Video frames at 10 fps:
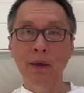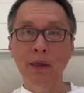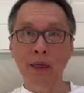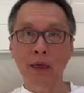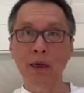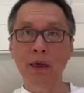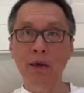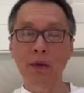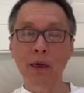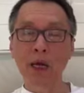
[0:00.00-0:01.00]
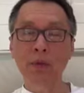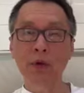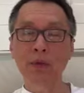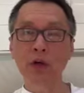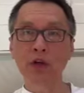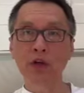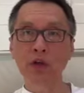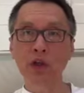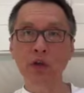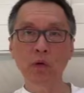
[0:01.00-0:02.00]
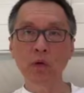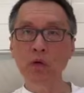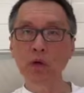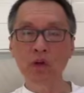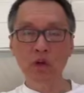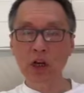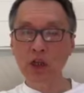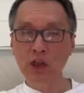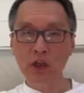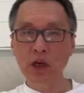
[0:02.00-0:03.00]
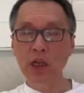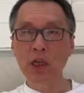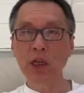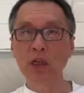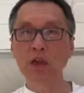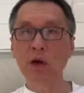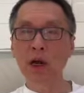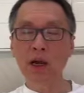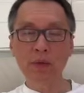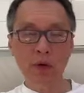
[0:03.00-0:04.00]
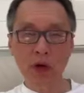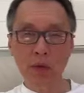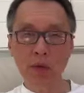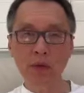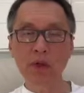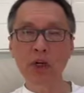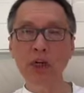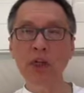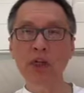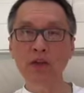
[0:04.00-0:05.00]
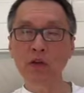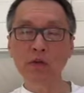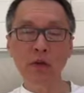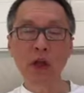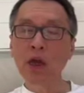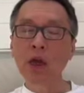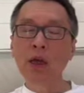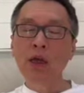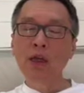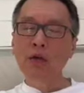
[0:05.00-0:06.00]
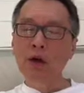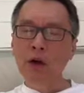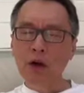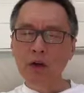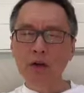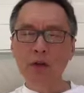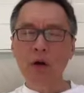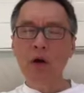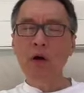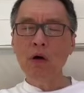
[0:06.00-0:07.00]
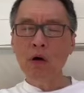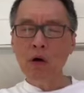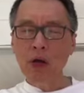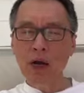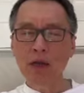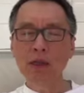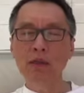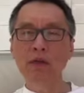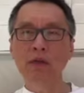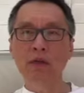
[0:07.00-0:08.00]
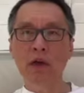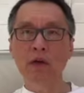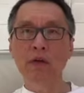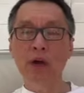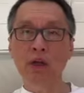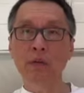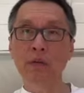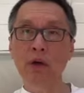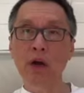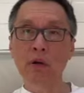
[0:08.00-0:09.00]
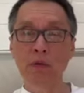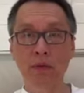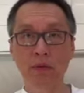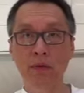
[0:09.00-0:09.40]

Like uh, high blood pressure, you do those strenuous training, your heart problem training and so forth. It will cause all kinds of health problem.